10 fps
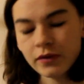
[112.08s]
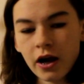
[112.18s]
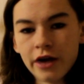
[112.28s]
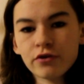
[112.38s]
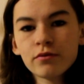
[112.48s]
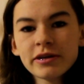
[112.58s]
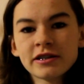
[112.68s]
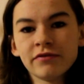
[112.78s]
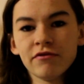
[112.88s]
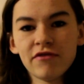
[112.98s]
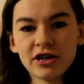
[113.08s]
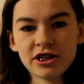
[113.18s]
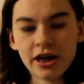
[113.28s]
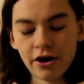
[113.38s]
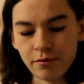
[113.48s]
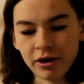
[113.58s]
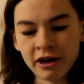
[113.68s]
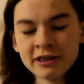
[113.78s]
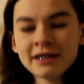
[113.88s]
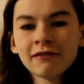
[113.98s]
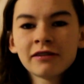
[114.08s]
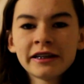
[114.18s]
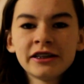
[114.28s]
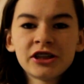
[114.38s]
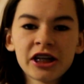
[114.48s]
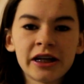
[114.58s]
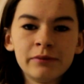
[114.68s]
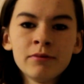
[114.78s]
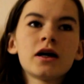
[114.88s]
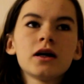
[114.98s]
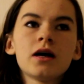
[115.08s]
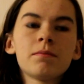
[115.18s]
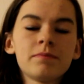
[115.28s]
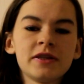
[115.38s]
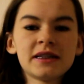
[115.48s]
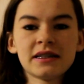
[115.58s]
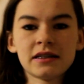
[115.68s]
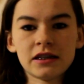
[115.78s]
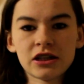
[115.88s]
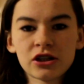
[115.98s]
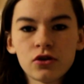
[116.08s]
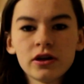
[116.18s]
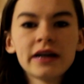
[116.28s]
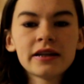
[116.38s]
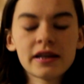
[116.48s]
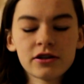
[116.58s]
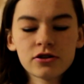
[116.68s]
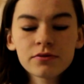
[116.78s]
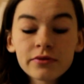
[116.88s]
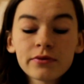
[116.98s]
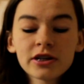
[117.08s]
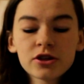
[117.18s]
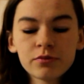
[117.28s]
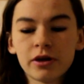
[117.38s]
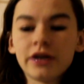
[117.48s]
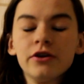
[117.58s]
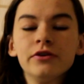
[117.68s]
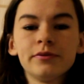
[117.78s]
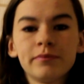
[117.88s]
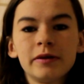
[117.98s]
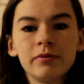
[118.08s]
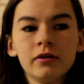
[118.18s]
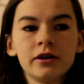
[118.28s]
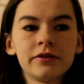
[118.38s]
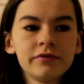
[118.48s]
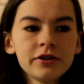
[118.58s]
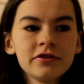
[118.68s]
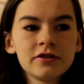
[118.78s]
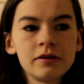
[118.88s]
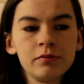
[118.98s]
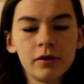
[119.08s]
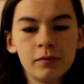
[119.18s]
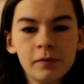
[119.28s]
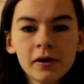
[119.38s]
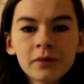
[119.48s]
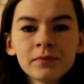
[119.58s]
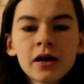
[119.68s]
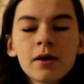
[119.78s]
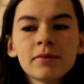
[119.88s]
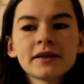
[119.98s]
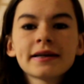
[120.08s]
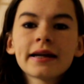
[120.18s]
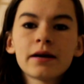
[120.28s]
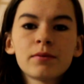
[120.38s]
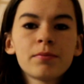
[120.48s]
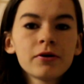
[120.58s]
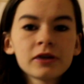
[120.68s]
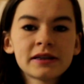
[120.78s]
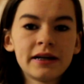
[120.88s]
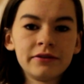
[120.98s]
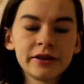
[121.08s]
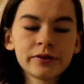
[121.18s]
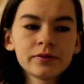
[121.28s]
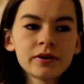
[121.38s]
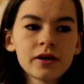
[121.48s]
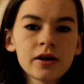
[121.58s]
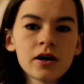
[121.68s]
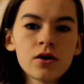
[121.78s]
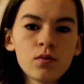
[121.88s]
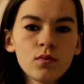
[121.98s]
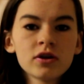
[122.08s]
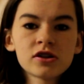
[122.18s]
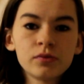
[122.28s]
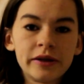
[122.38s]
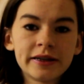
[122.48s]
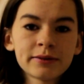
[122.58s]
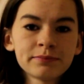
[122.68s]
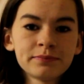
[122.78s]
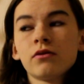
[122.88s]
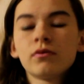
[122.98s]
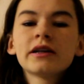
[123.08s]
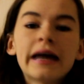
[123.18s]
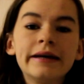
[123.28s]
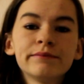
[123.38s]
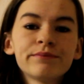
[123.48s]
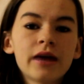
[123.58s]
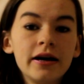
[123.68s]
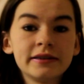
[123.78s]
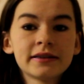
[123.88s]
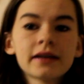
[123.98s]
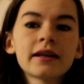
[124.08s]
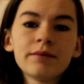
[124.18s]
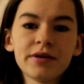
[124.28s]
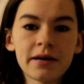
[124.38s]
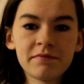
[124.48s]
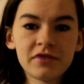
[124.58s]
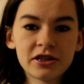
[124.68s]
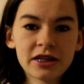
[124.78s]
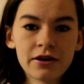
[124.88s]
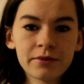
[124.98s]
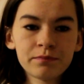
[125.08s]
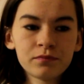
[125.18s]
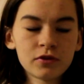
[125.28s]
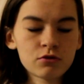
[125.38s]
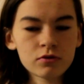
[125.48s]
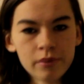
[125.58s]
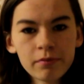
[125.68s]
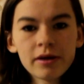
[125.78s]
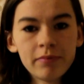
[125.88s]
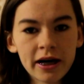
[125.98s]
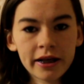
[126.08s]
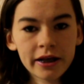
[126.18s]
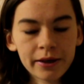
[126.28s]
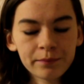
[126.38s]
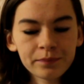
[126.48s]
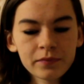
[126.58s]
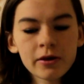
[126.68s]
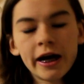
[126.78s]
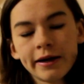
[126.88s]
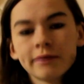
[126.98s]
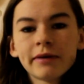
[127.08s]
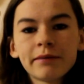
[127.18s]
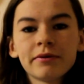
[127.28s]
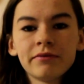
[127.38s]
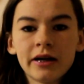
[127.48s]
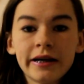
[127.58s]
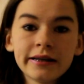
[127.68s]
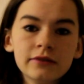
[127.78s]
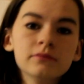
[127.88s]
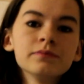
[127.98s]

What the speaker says: I call myself a vegetarian, but I still eat chicken. This hasn't got anything to do with the question, but I know some people are confused or blah blah blah. Basically, I'm a proletarian once a week. One day, I suddenly became vegetarian, which was probably a bad idea, and it made me really ill.